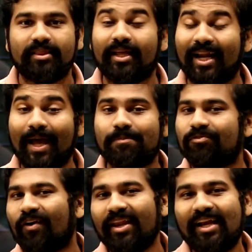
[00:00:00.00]
the wraps
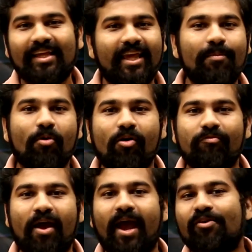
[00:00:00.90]
finally came
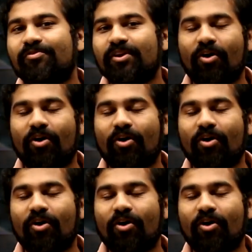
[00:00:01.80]
off and we